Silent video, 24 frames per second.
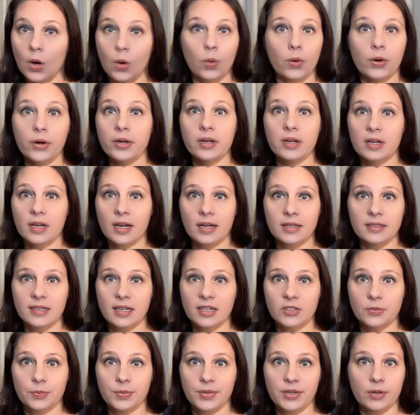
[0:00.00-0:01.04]
or you can
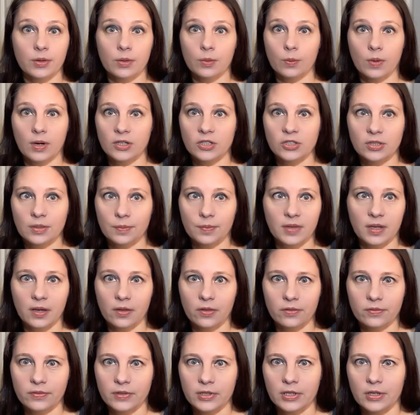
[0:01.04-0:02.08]
contact me or watch some of the
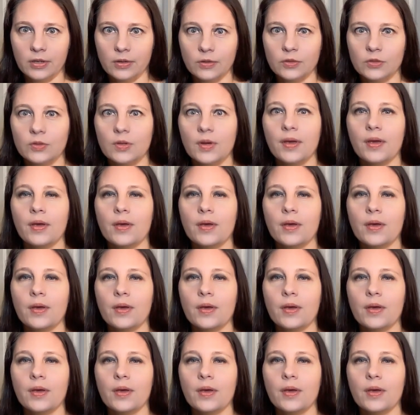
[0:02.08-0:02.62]
other videos,